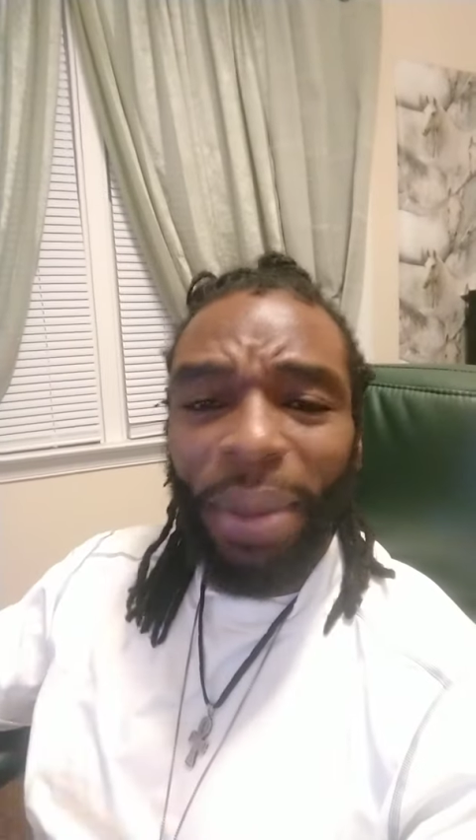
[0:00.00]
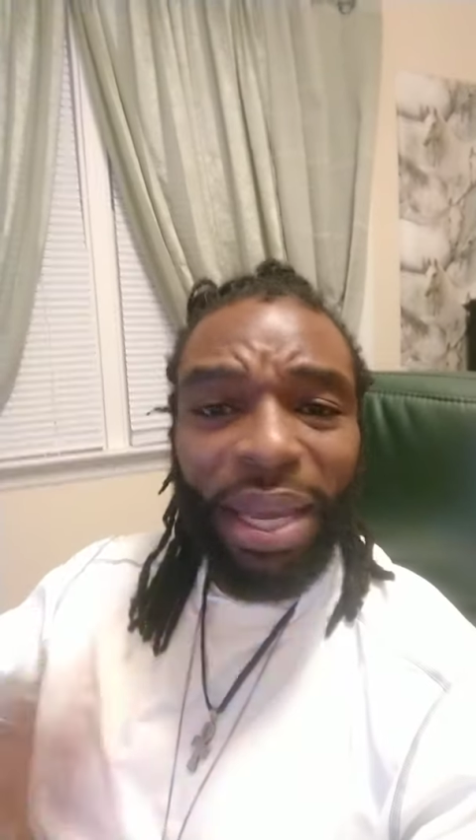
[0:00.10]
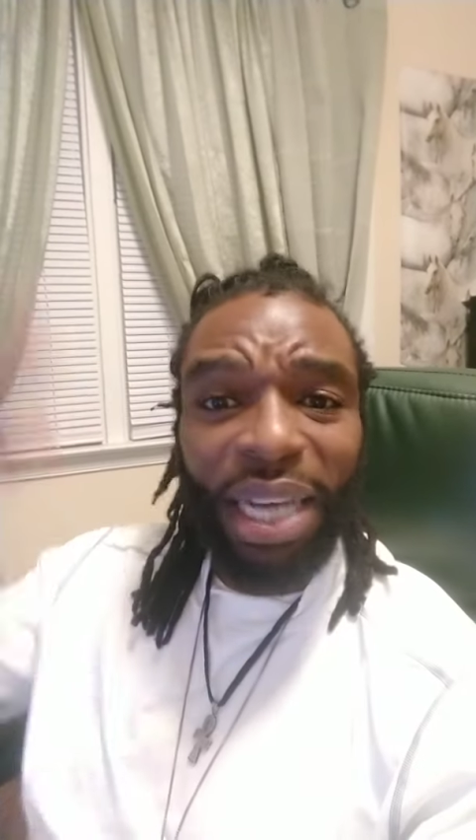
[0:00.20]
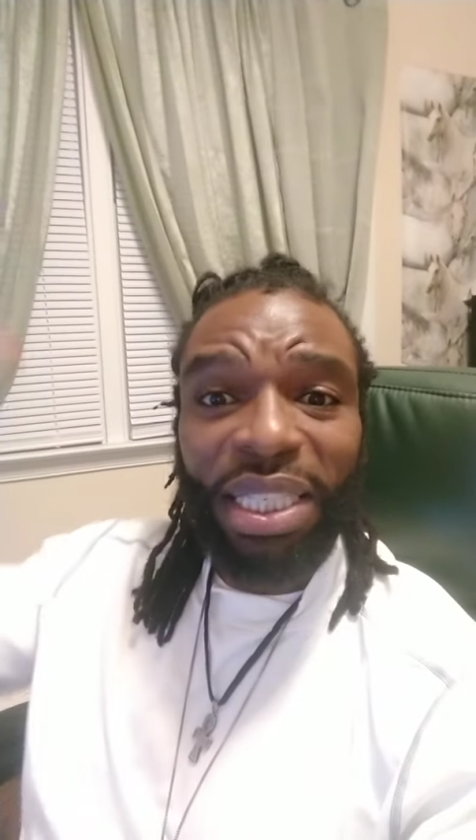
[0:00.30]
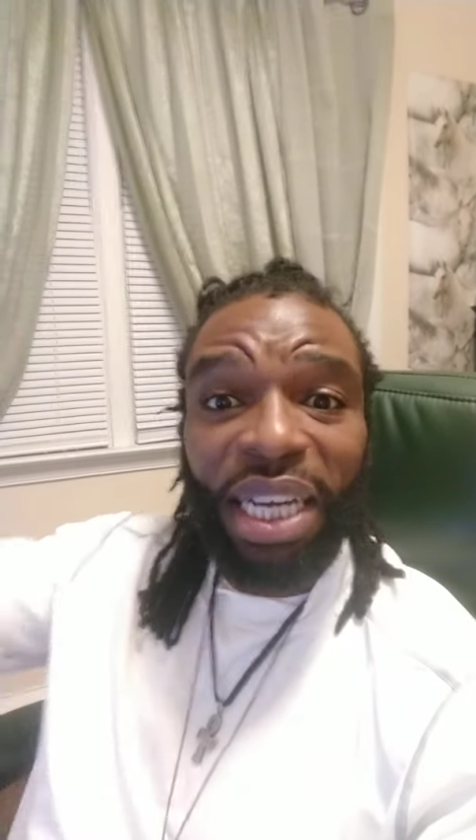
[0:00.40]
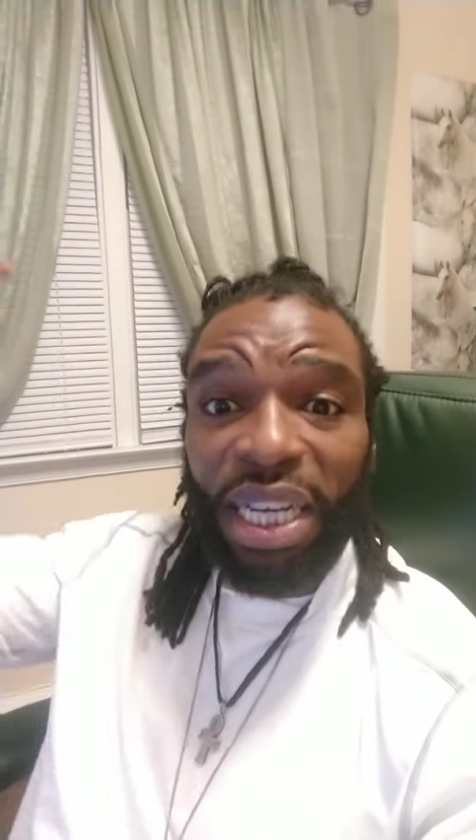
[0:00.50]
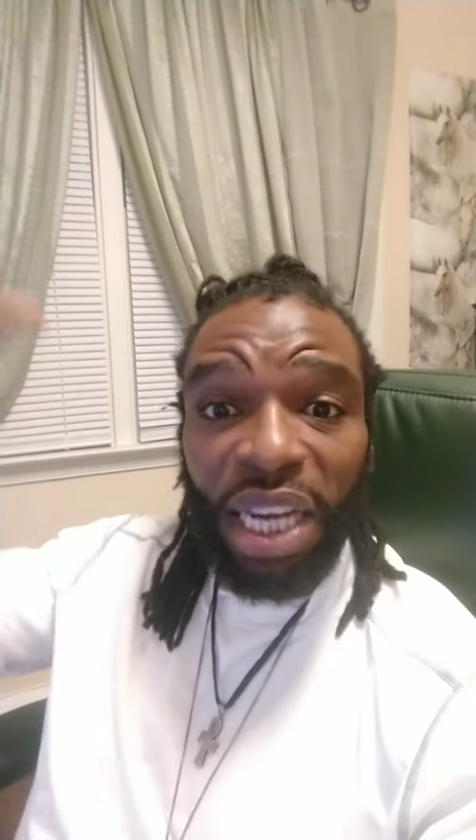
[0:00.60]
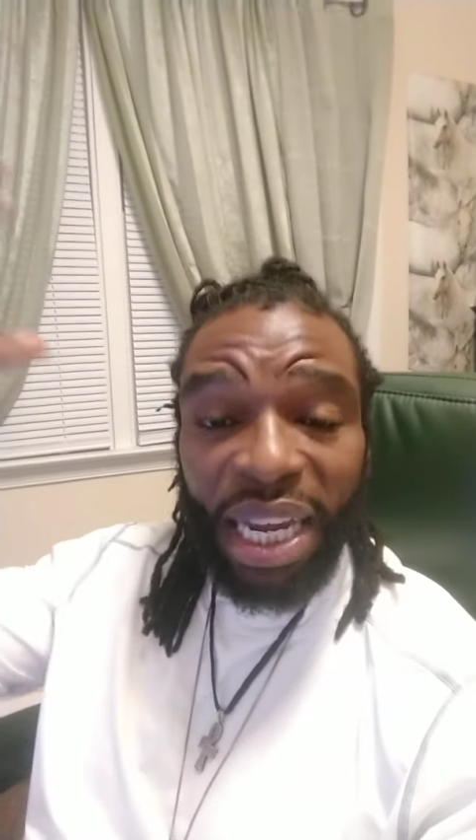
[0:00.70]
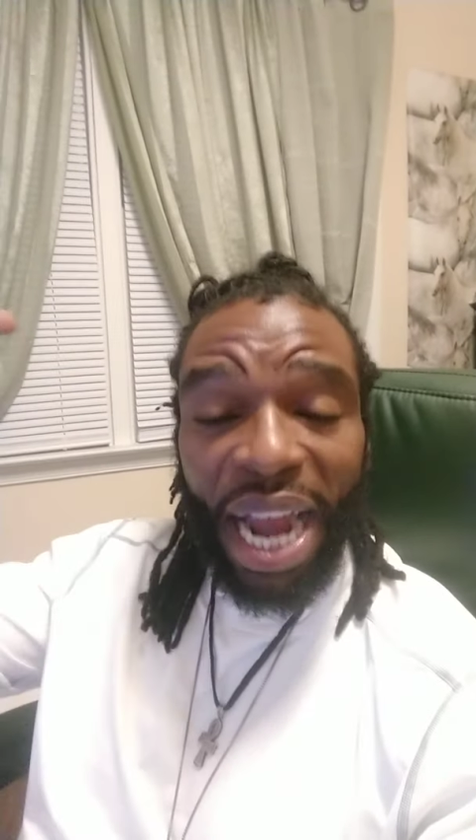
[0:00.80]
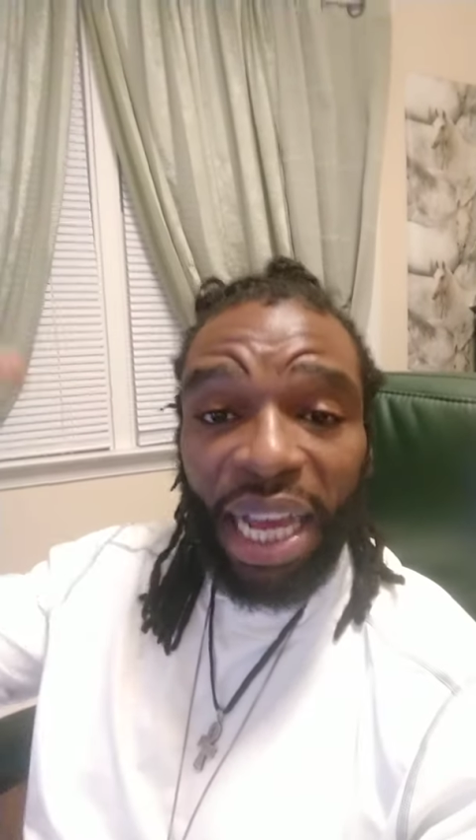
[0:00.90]
Because good
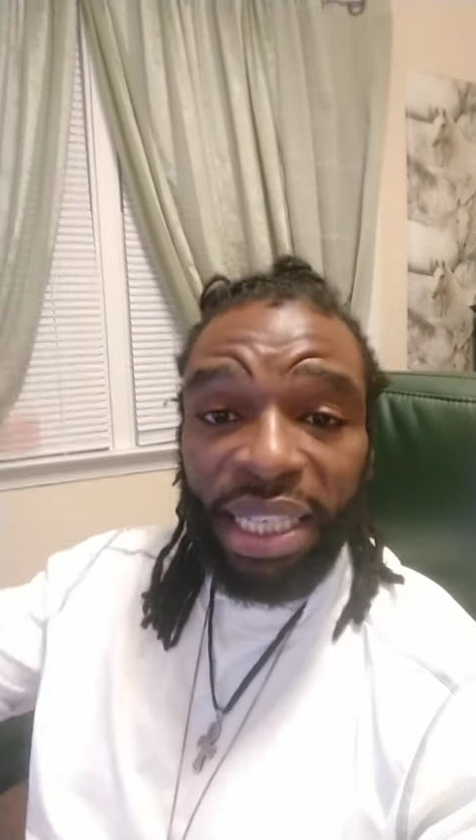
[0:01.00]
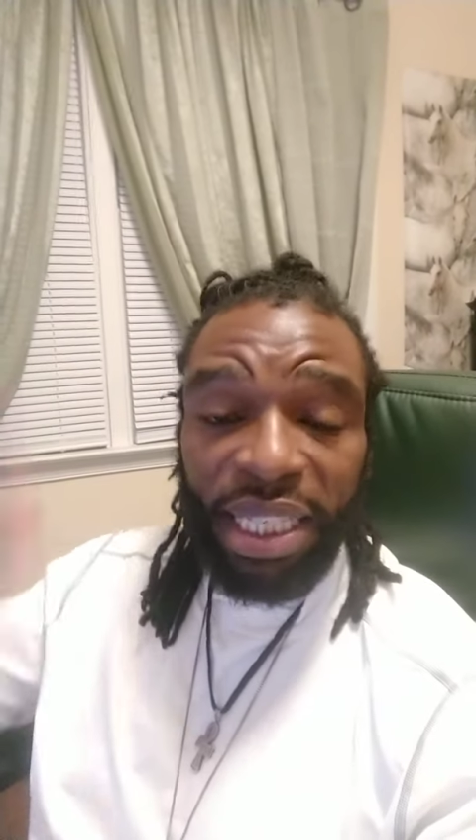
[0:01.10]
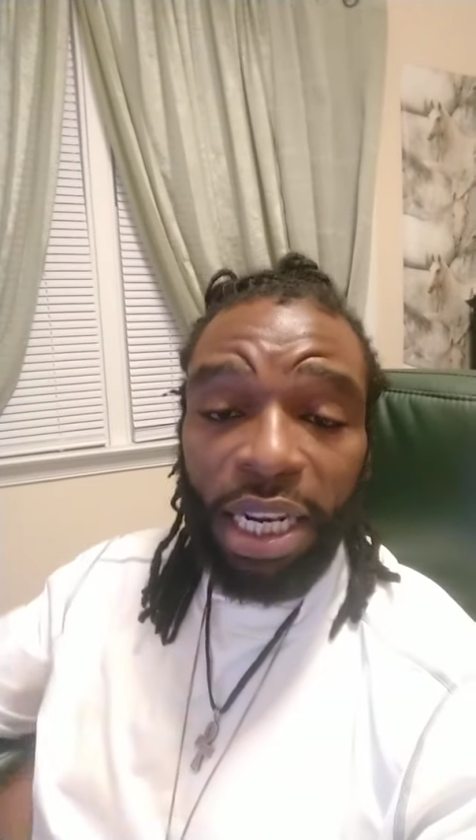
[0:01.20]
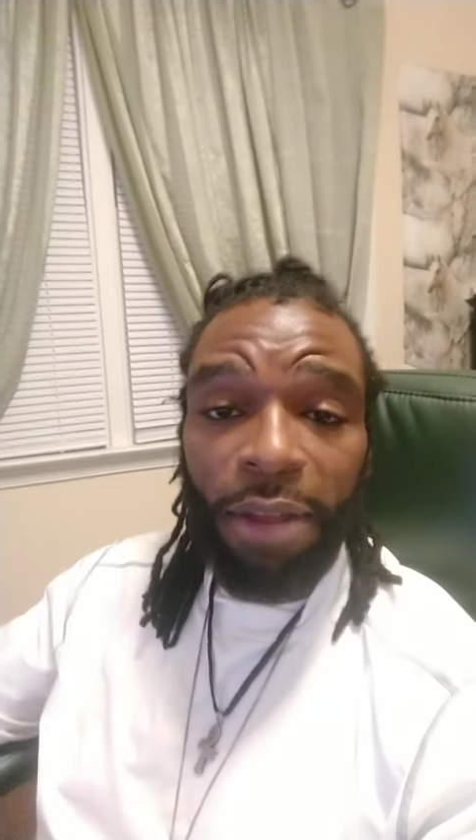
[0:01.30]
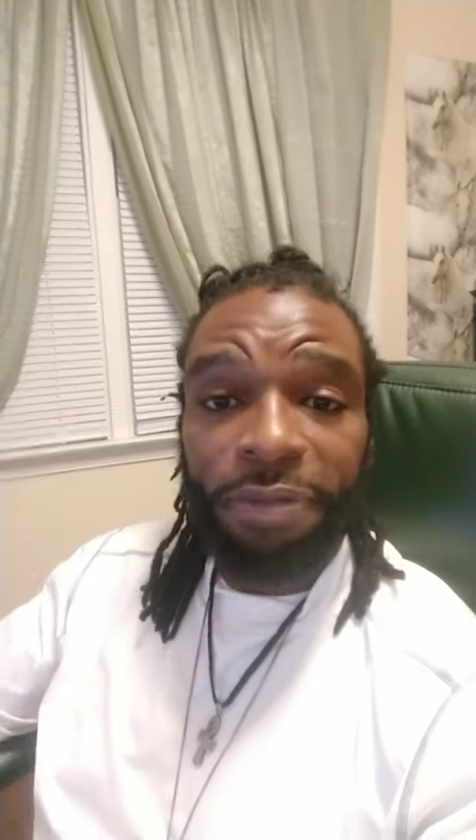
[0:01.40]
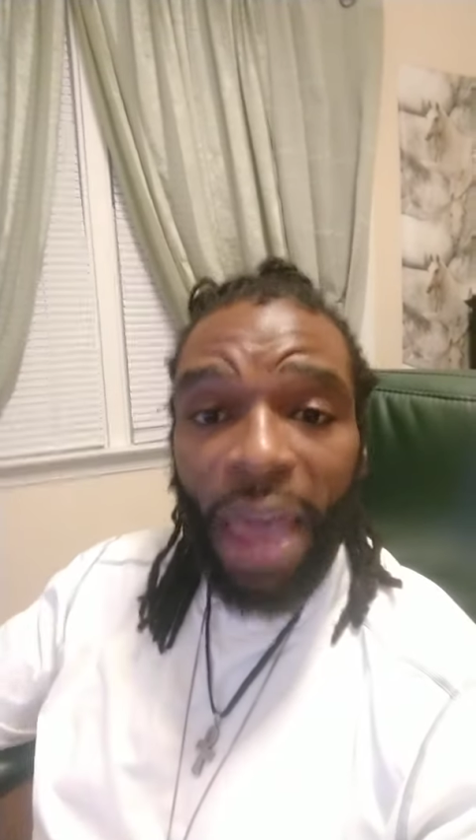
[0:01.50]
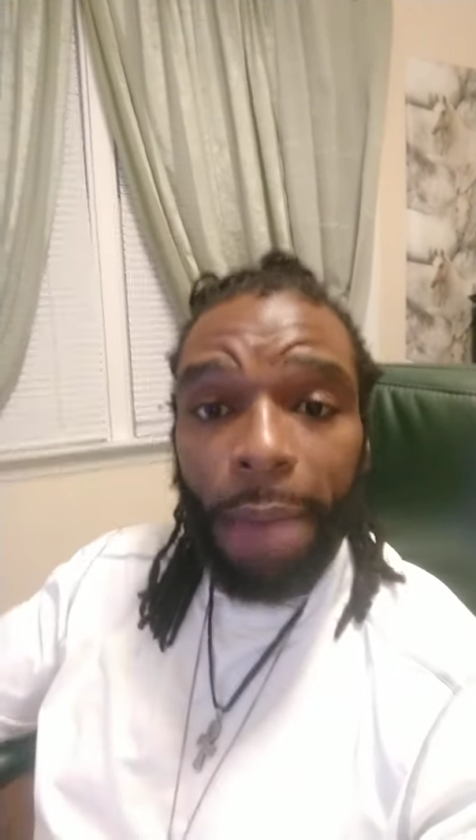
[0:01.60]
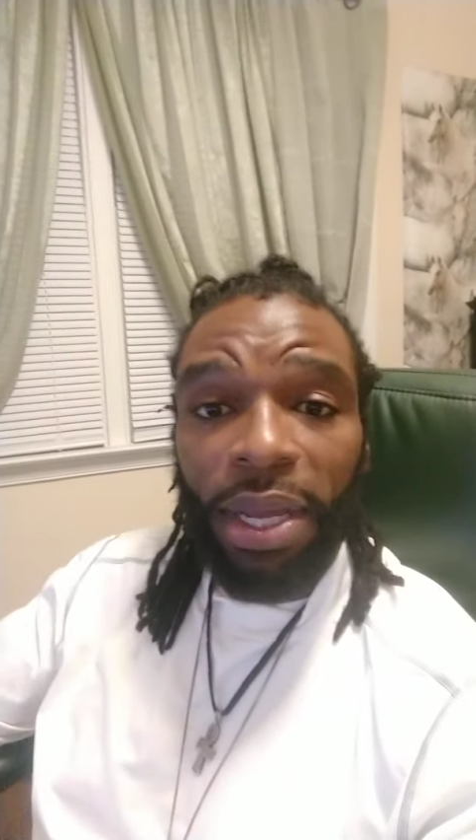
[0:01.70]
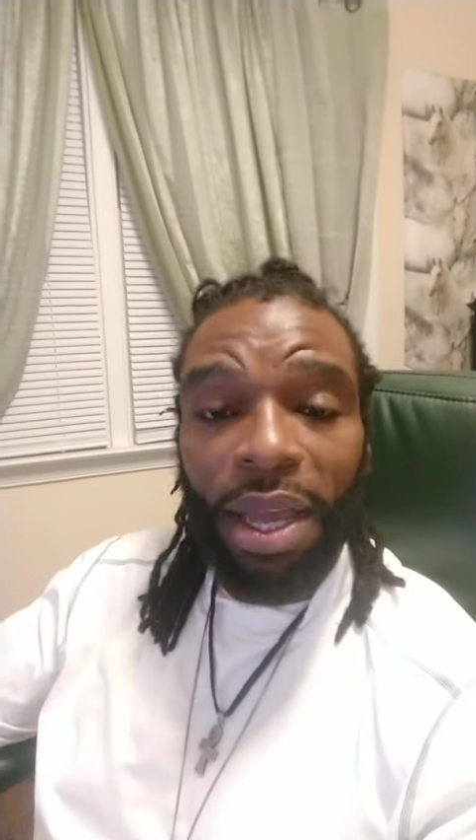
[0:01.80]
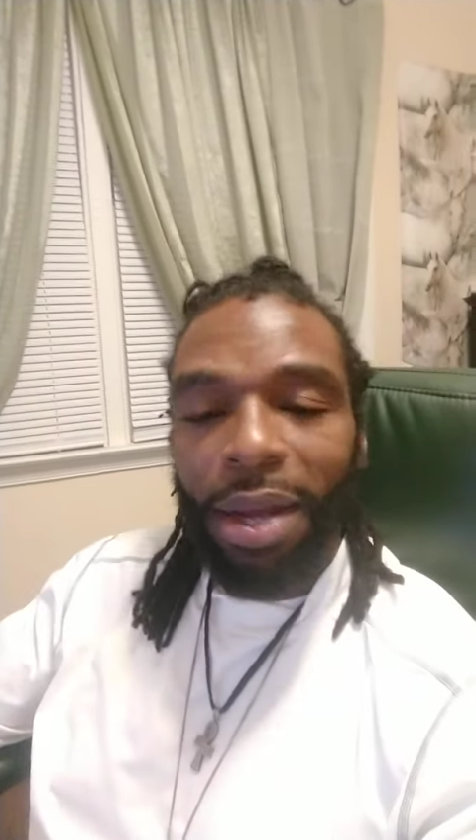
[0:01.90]
look at our extended
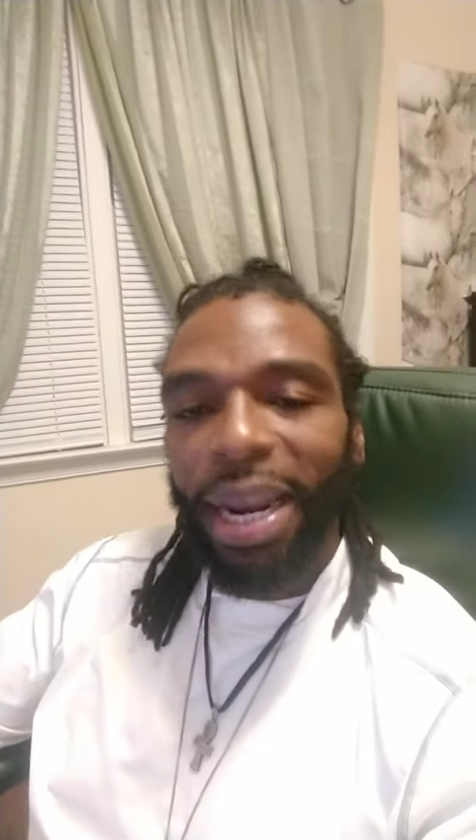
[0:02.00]
family.